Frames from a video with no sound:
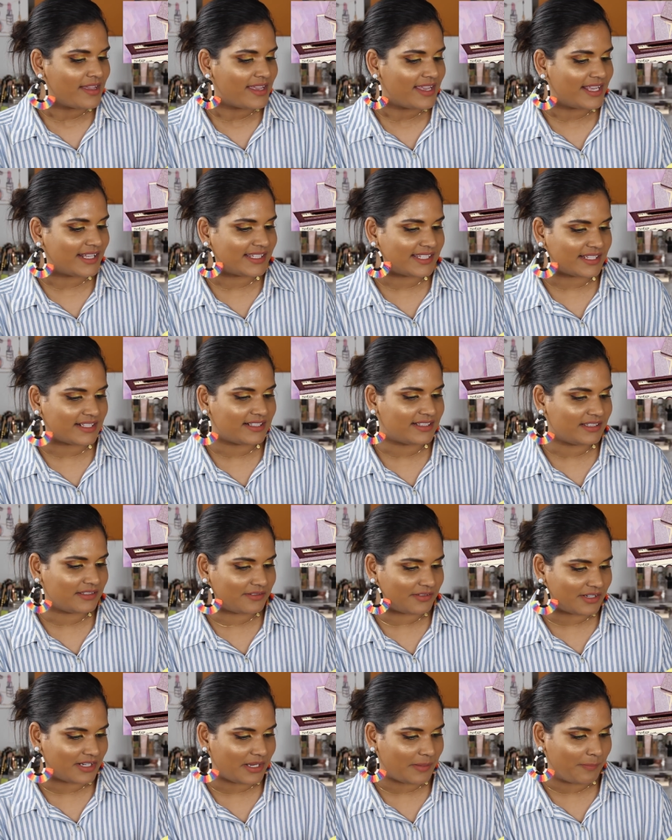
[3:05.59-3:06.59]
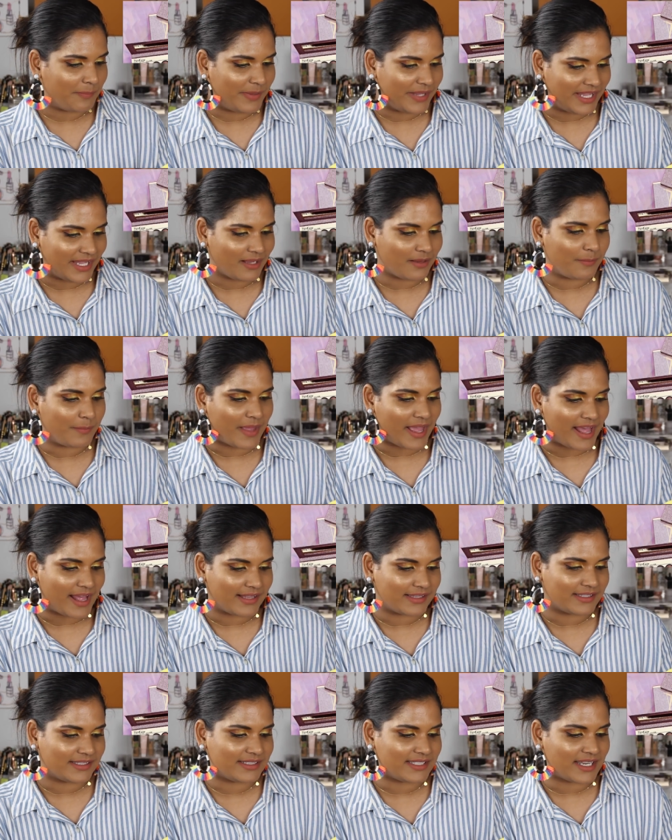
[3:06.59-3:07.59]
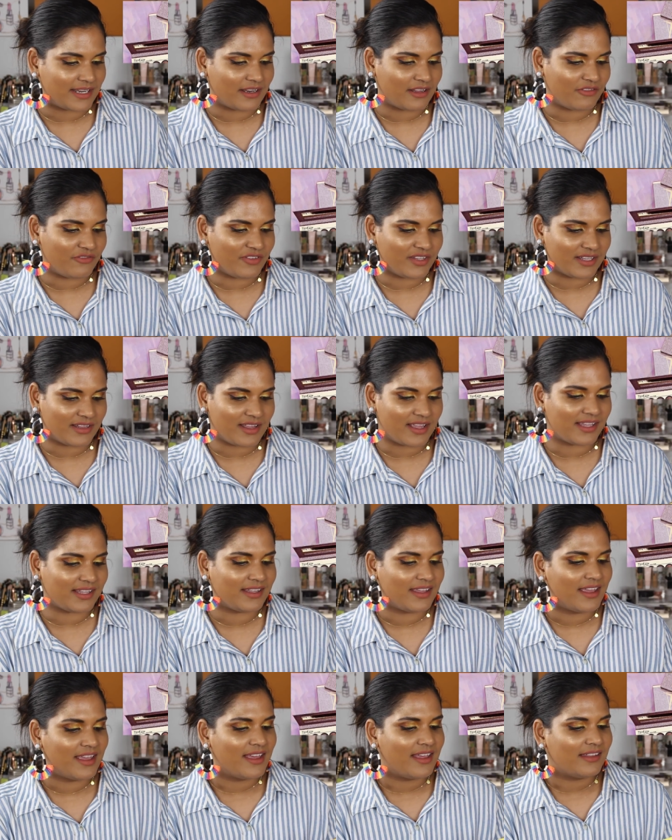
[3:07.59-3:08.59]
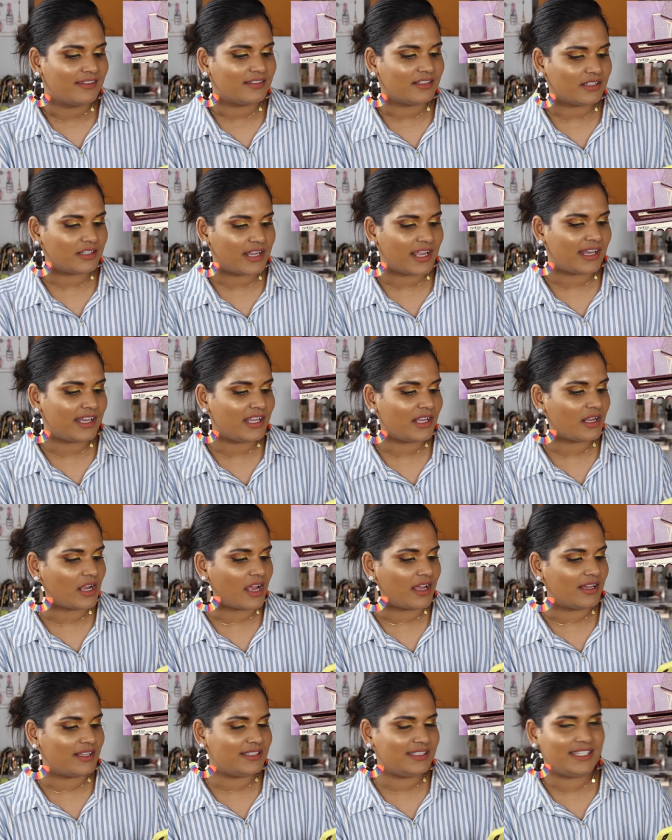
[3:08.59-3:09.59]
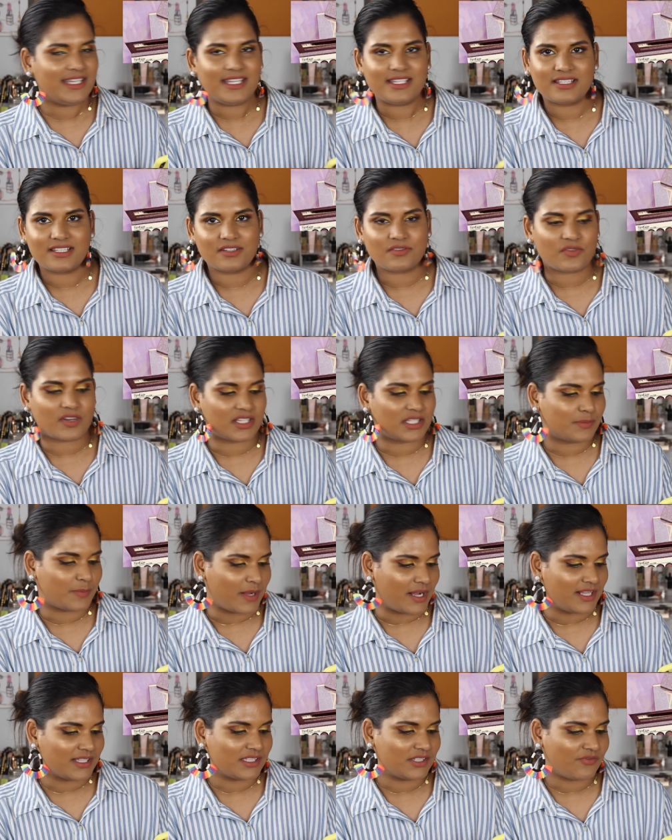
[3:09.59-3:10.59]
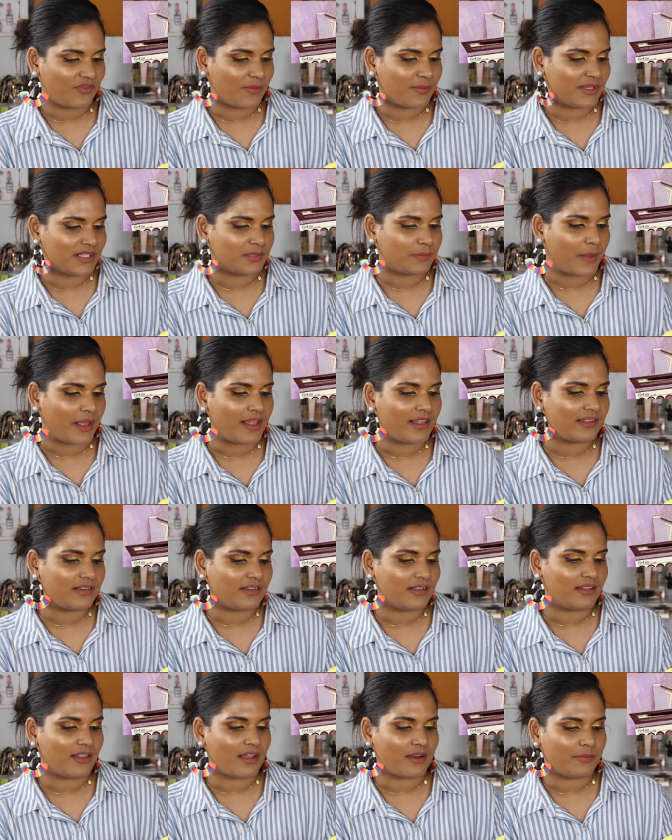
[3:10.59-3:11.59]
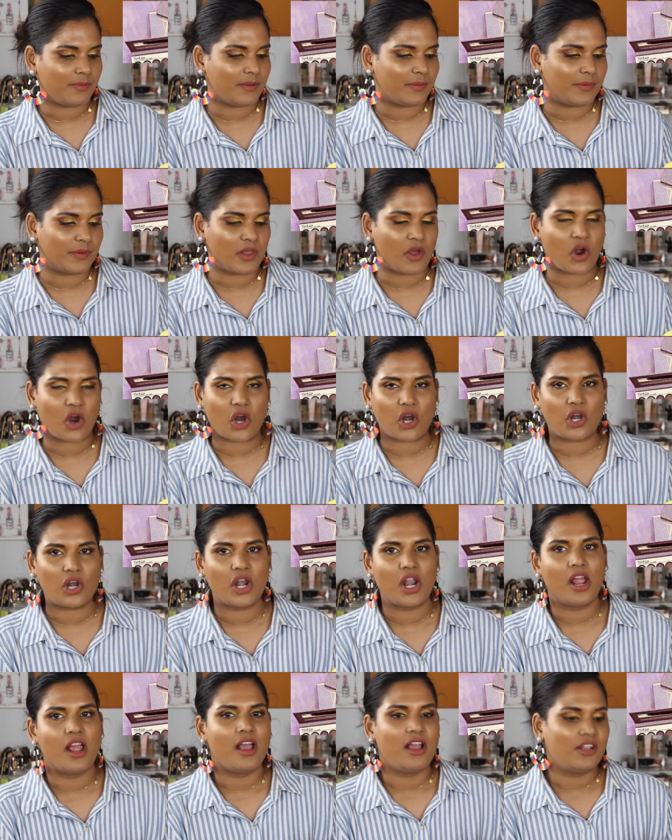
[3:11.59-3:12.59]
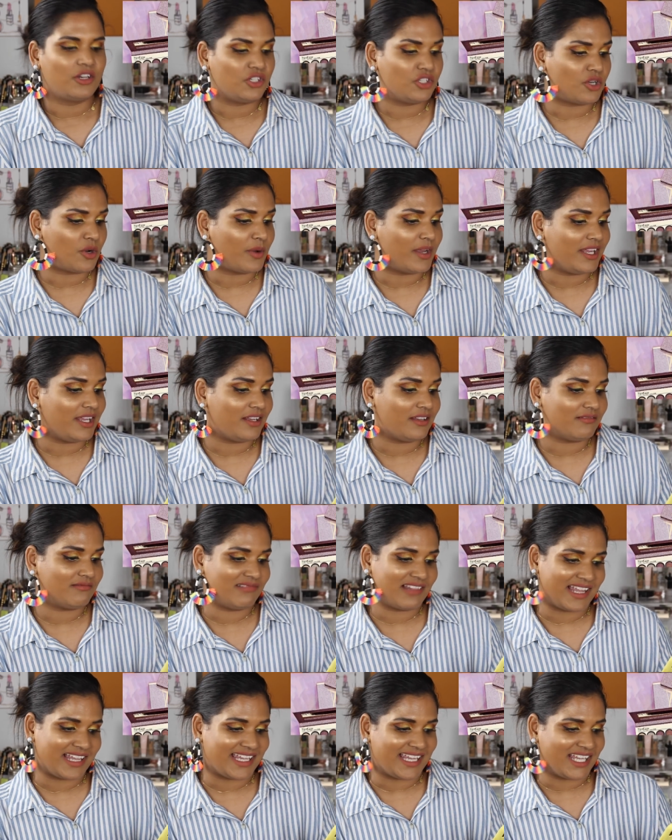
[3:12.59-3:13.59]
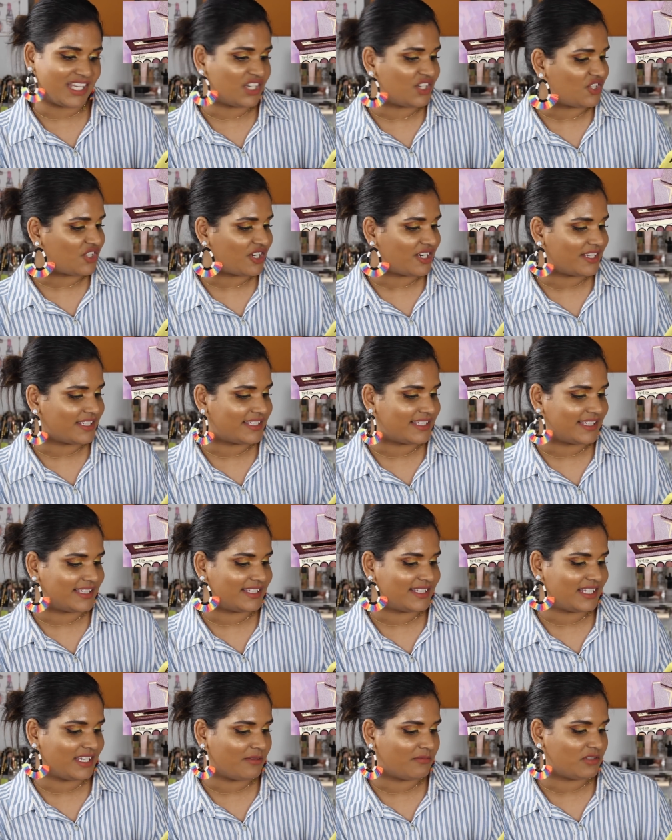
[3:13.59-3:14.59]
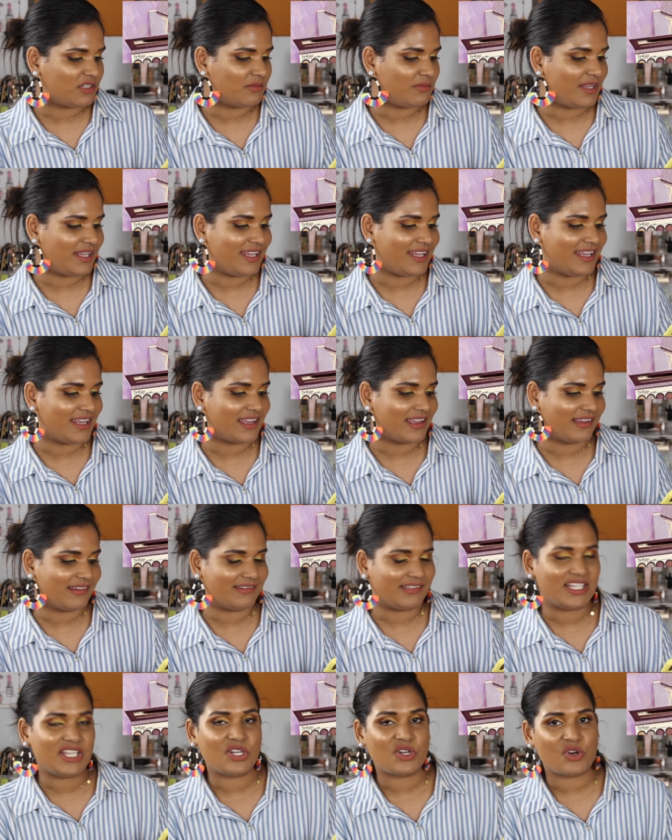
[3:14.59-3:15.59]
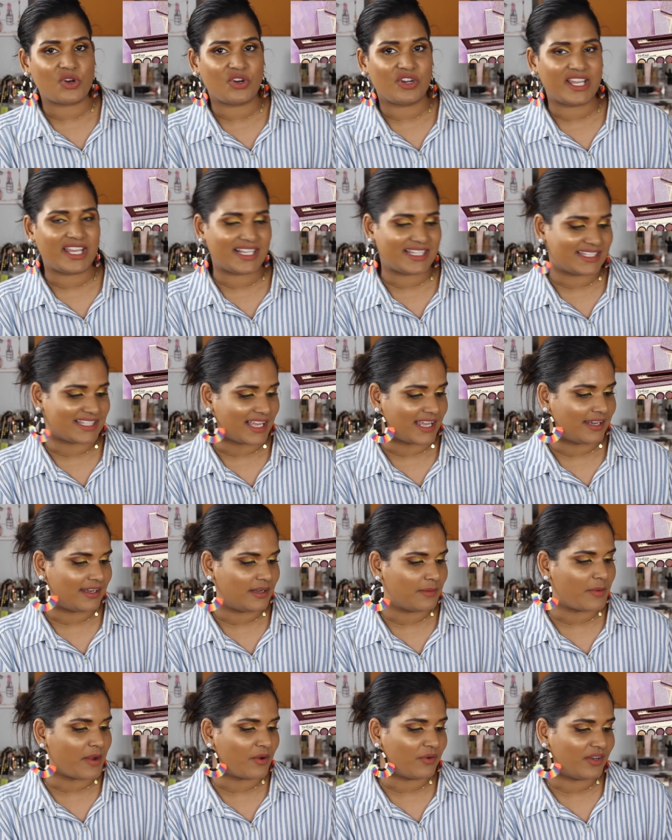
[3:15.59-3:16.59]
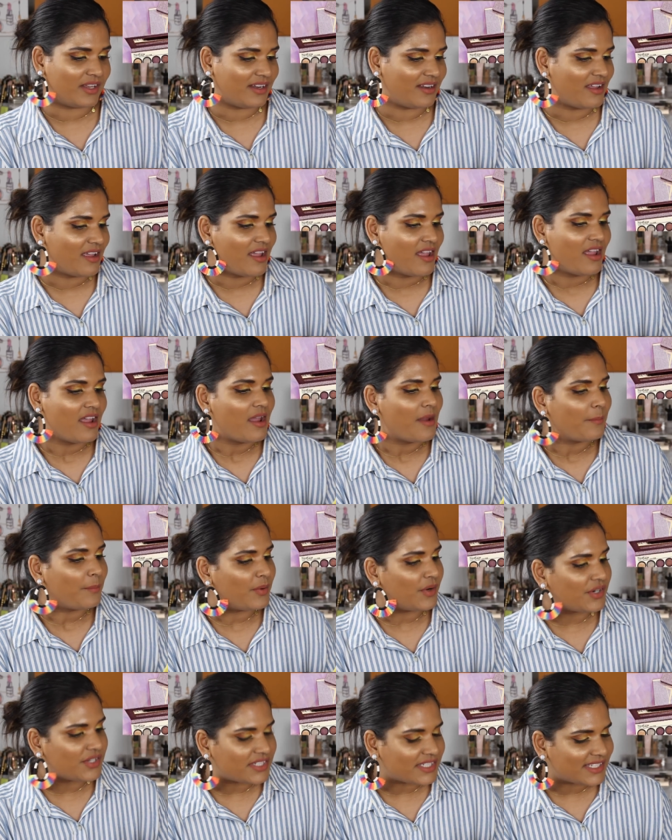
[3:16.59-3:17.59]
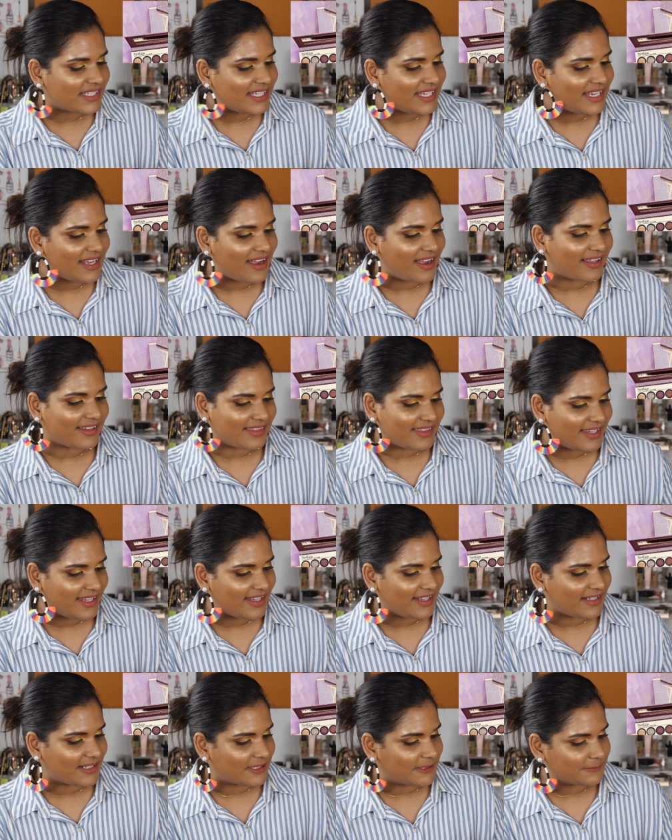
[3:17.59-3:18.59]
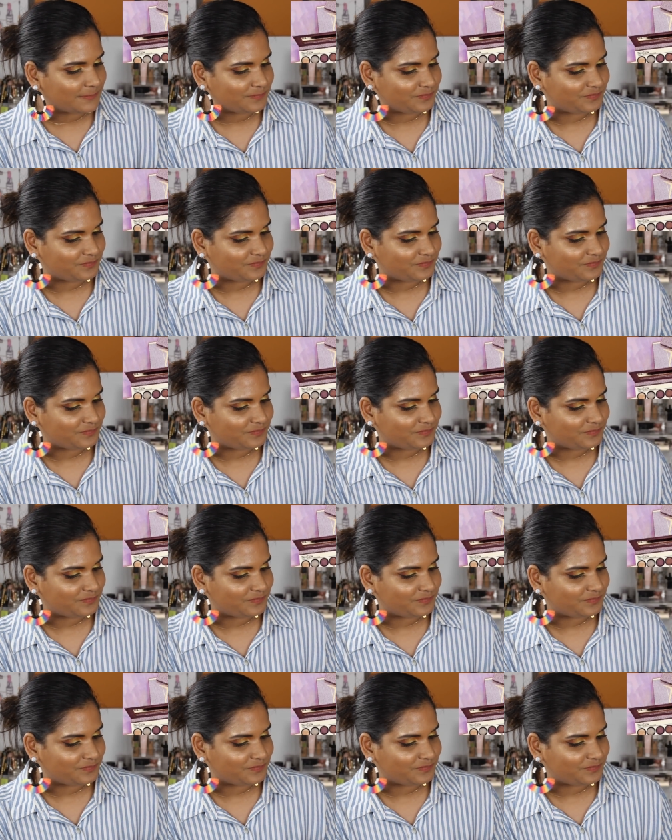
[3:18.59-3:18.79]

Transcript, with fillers: It's a glittery pink palette and I feel like they're getting a decent response from this palette. A lot of people are showing like interest and seem to be, you know, excited about it. Personally, I think